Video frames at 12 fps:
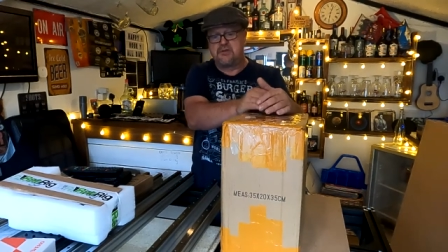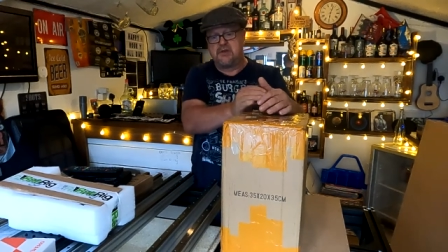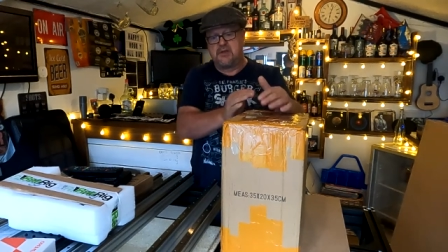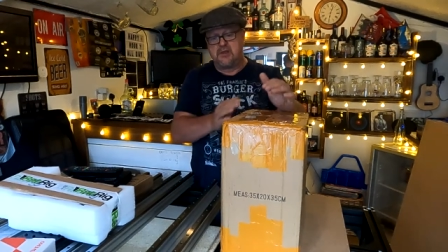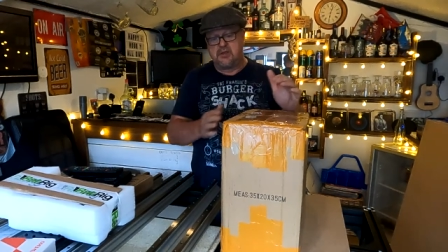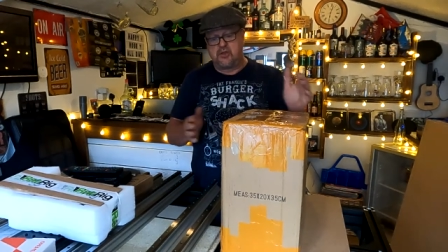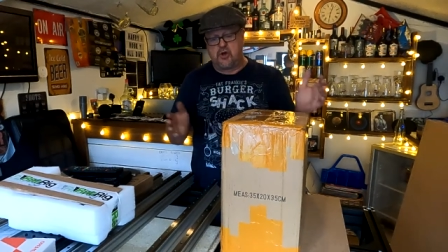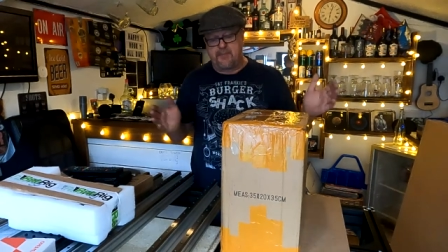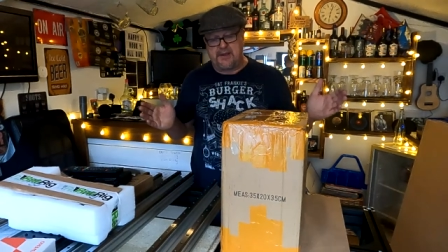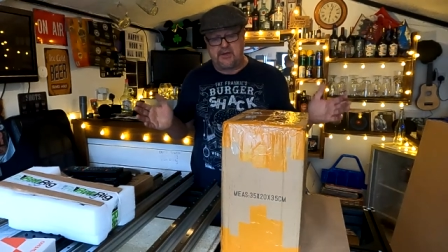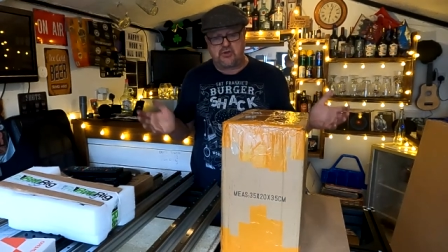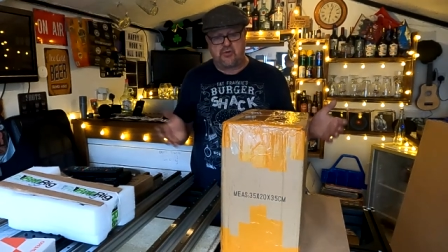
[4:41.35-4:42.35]
And you got
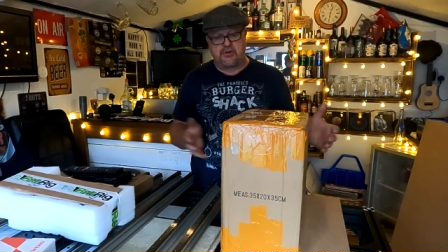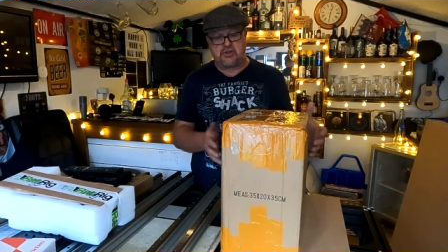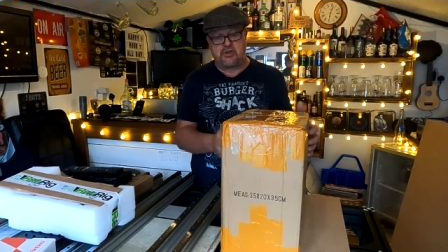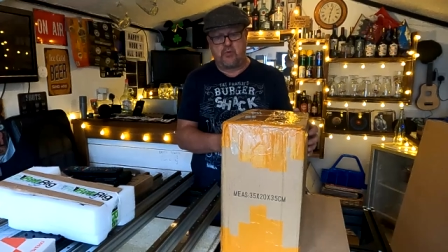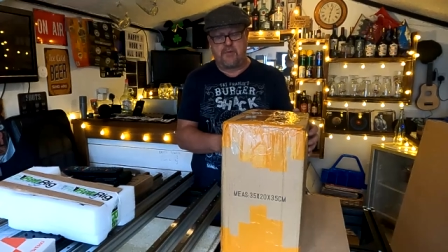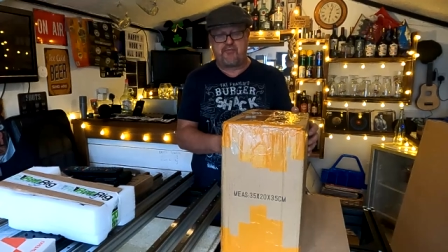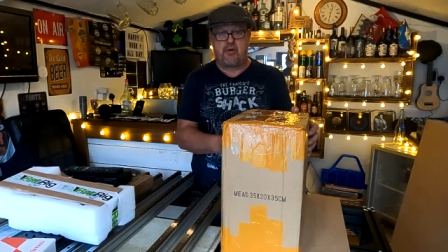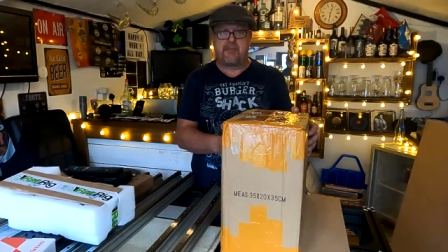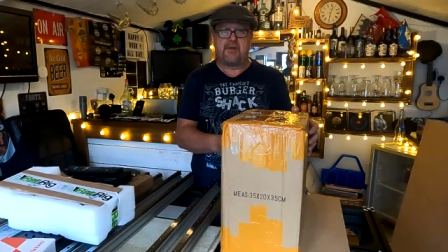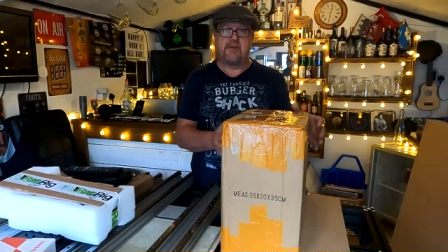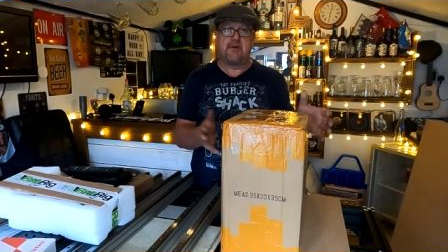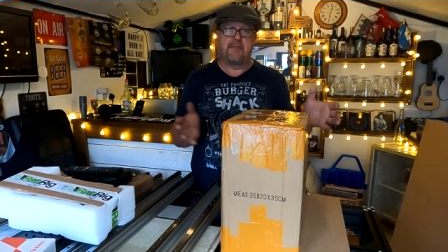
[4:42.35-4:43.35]
to make sure it's shielded
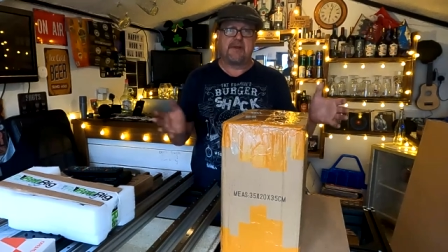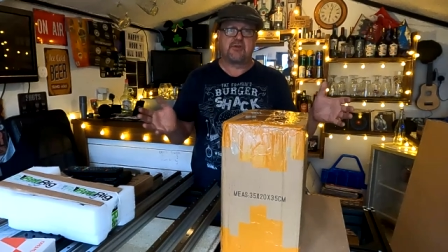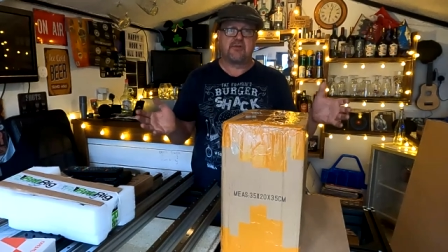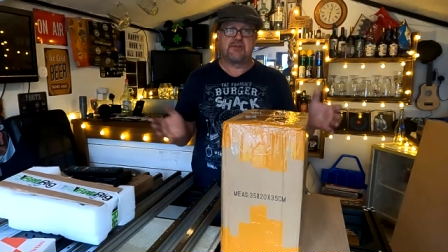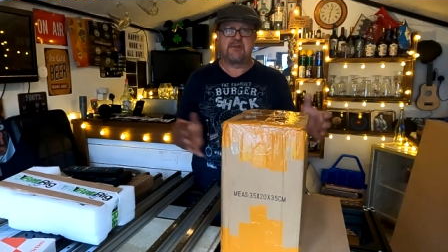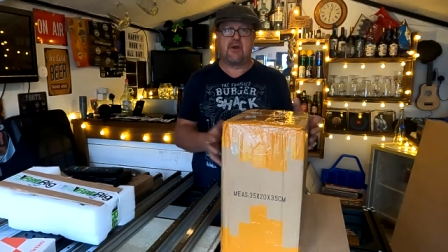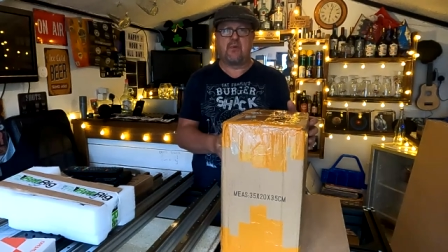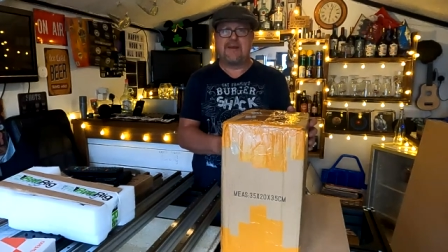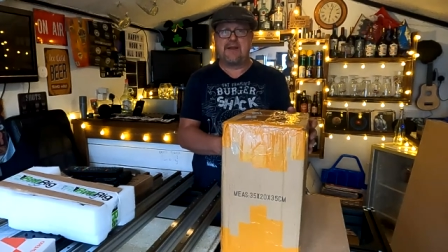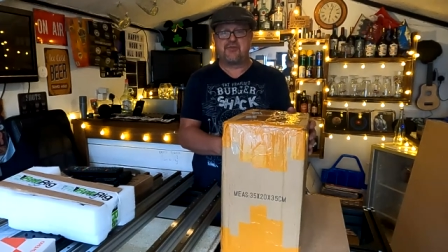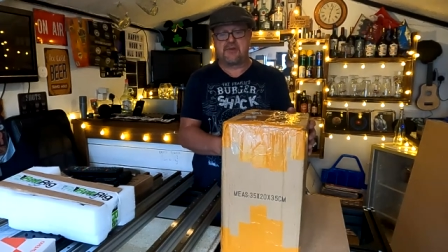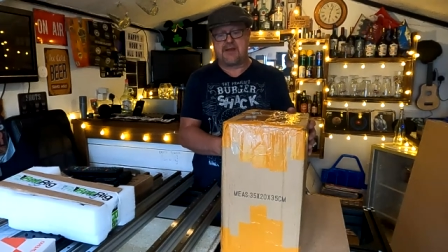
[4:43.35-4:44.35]
properly. You got to make sure there's no
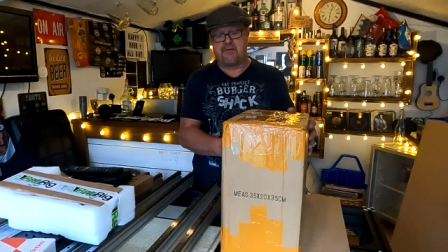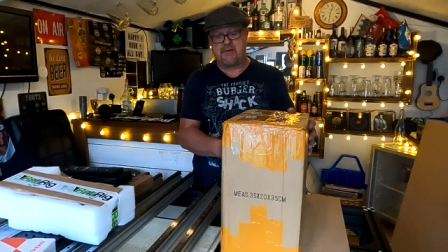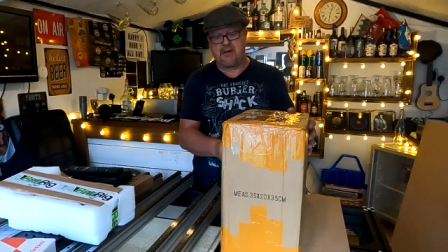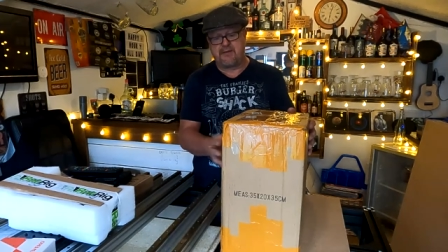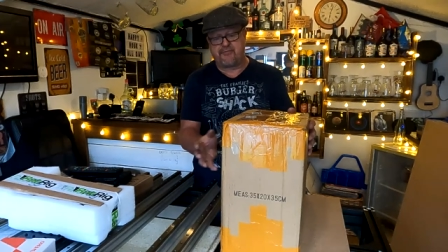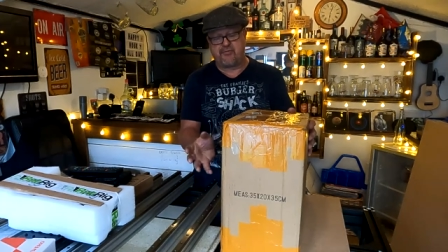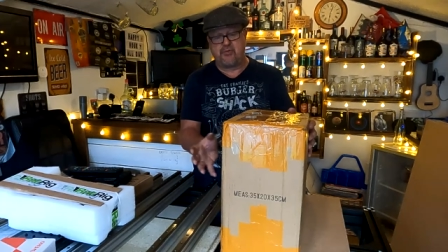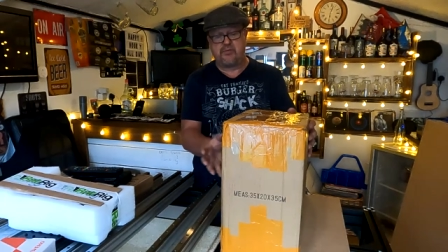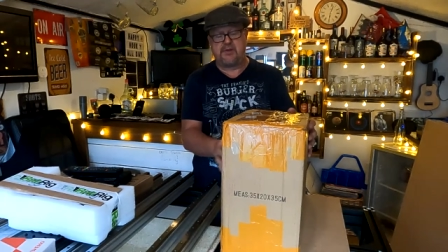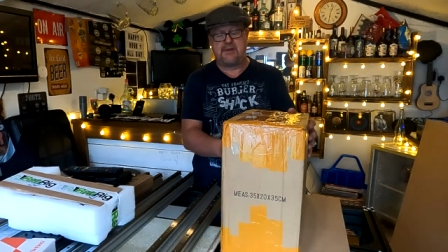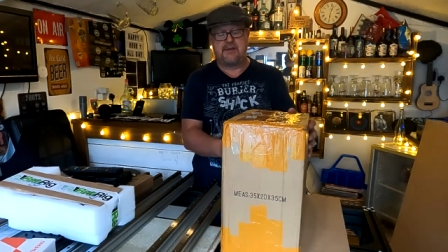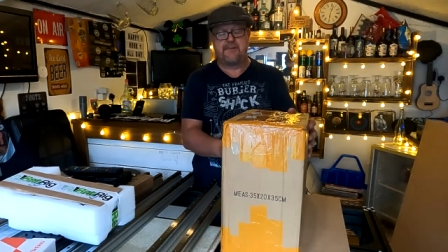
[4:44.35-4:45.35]
electric current going through
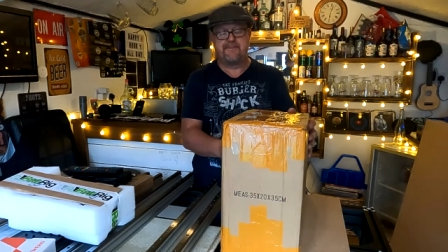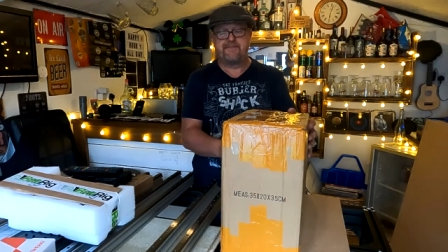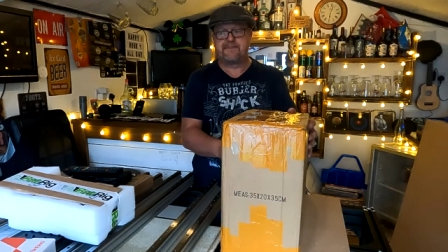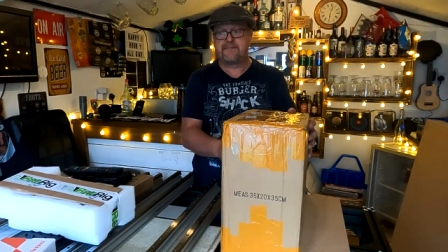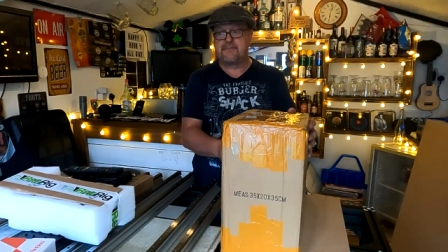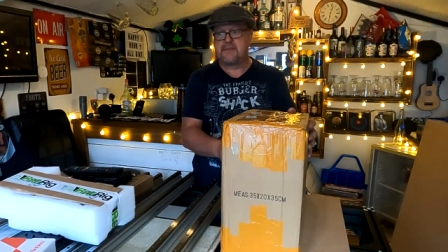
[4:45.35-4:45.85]
the um,